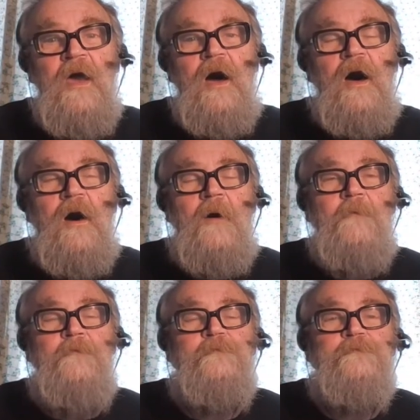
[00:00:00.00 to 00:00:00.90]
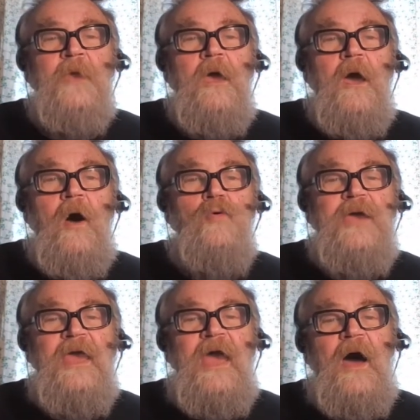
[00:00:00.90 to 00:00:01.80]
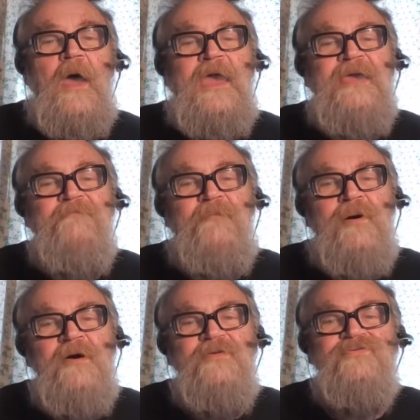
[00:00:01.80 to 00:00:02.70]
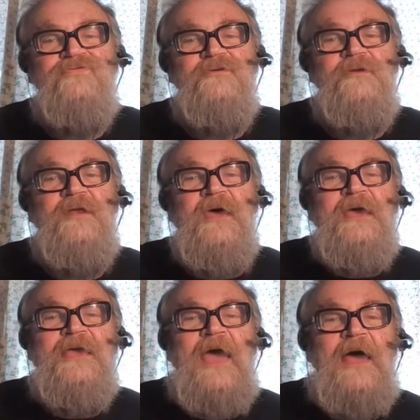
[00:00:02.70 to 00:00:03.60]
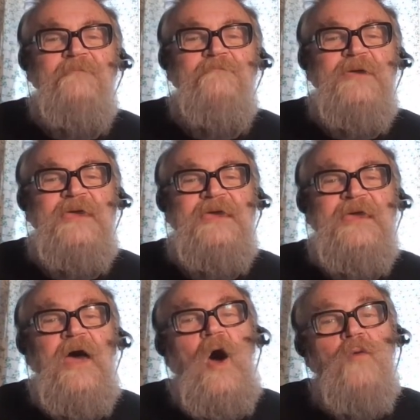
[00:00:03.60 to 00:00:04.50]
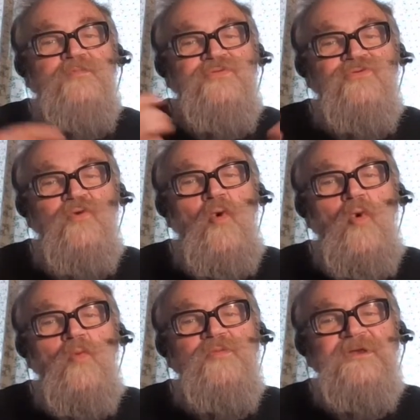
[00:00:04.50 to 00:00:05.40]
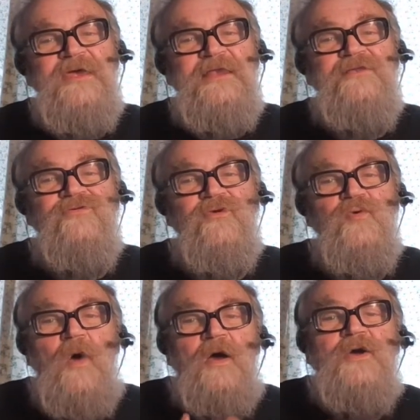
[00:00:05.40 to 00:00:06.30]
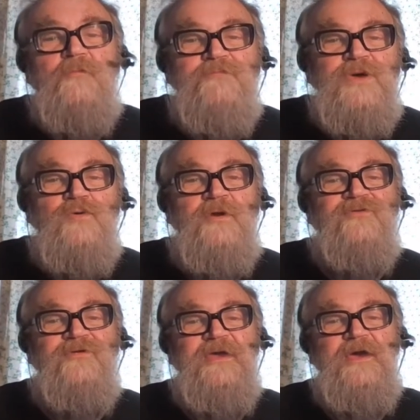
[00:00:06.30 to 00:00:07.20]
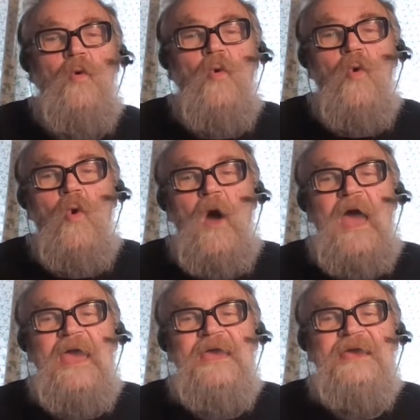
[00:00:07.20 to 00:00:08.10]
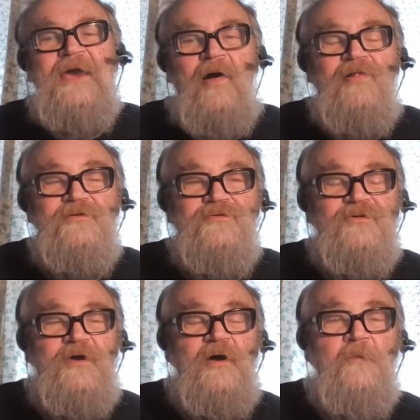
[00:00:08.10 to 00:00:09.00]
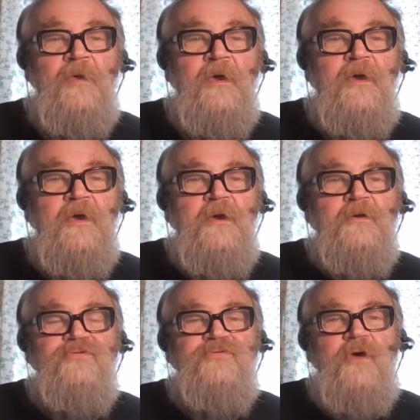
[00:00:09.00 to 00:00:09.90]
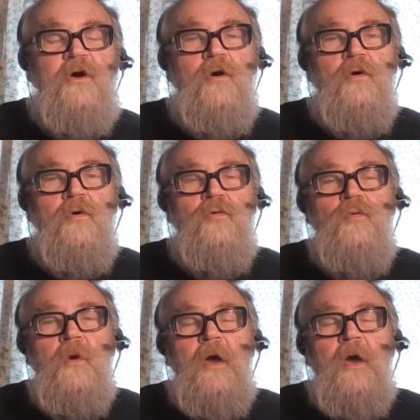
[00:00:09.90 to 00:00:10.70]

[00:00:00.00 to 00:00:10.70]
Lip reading: Okay, a person can be absorbed into a community or a culture. So,